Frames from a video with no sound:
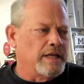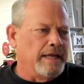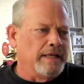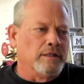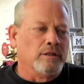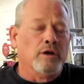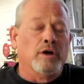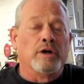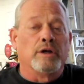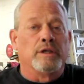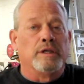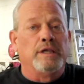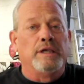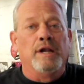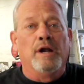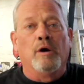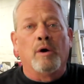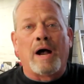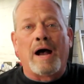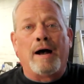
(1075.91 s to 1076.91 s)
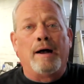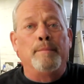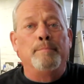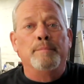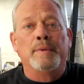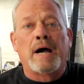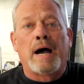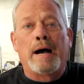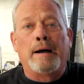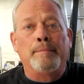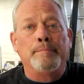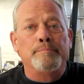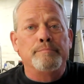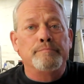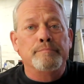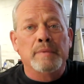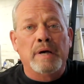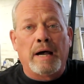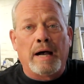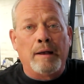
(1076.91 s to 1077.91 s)
And look, you know,
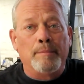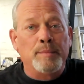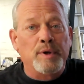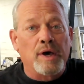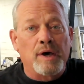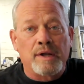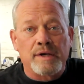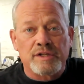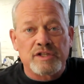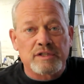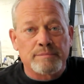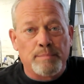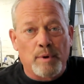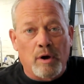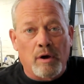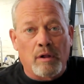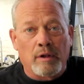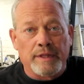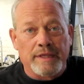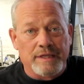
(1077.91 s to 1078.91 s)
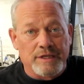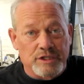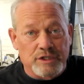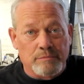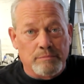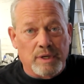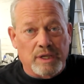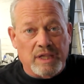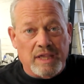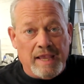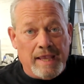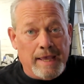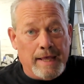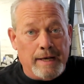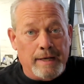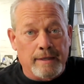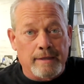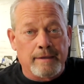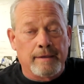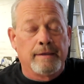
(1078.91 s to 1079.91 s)
I'm not a small engine
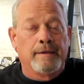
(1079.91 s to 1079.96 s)
mechanic.